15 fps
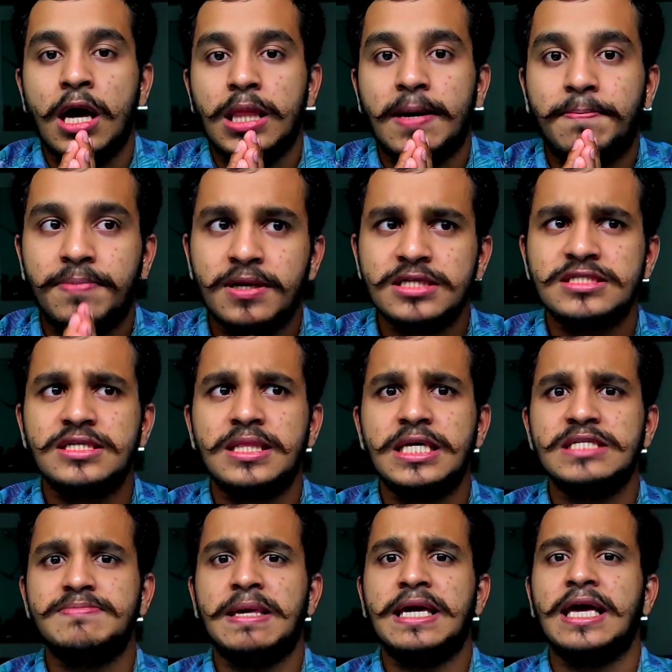Now personally
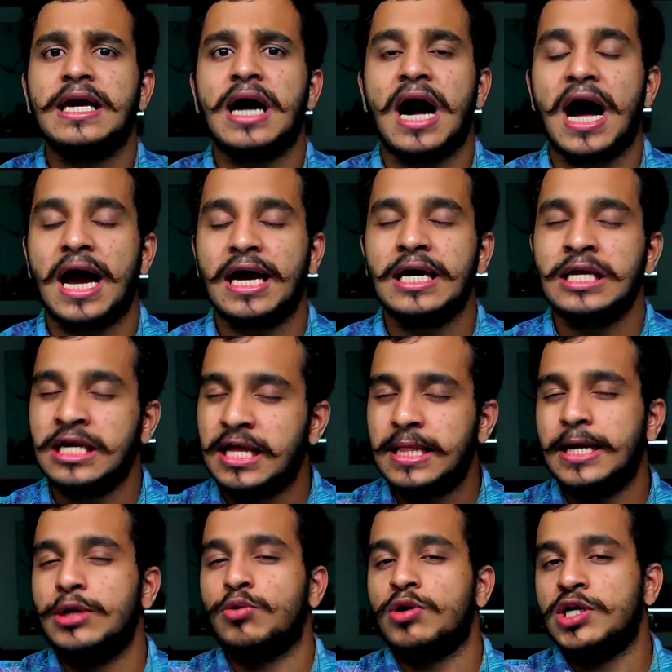speaking, I
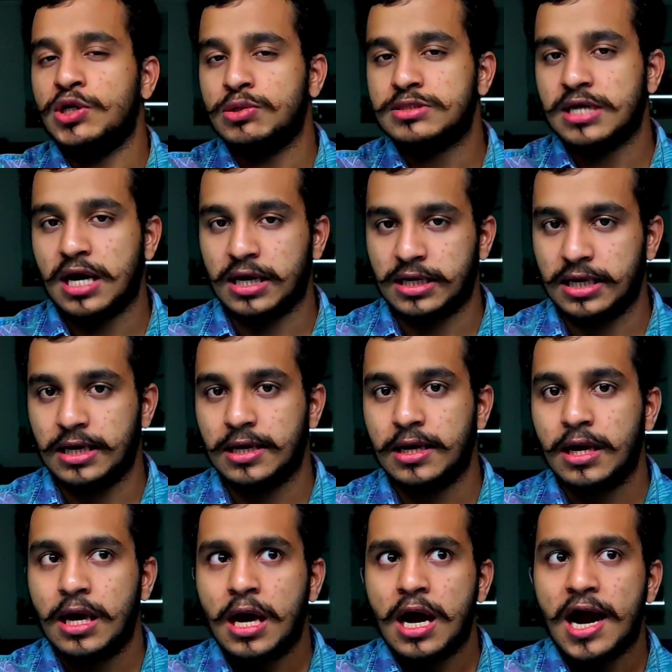really don't use Anki.
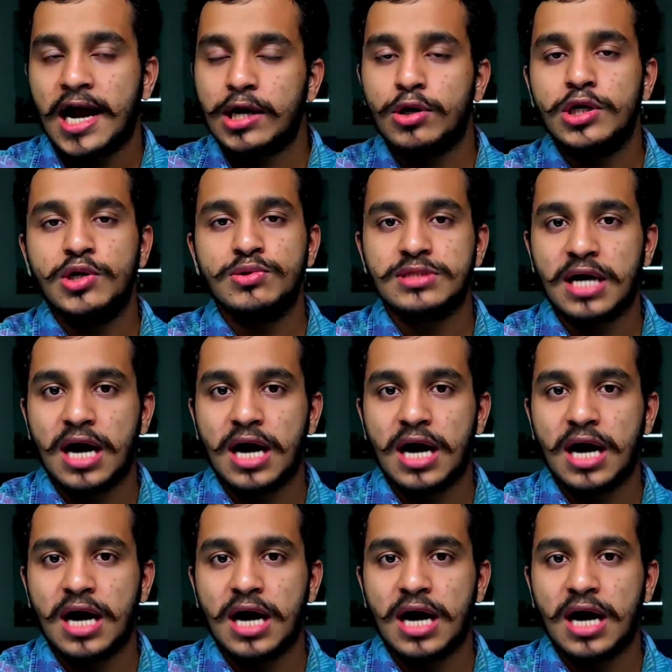I don't use